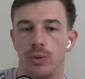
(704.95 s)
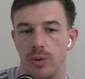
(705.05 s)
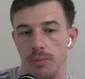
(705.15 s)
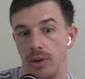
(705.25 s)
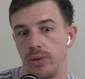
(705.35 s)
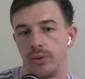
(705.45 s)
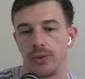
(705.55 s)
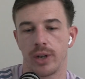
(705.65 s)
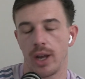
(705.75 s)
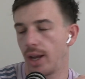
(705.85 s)
or the
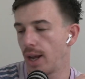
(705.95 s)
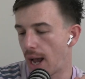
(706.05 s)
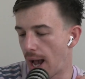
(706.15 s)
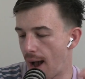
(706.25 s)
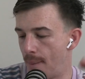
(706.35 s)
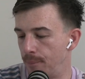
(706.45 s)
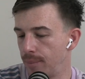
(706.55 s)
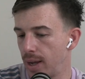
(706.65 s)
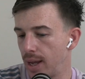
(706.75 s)
Blues, and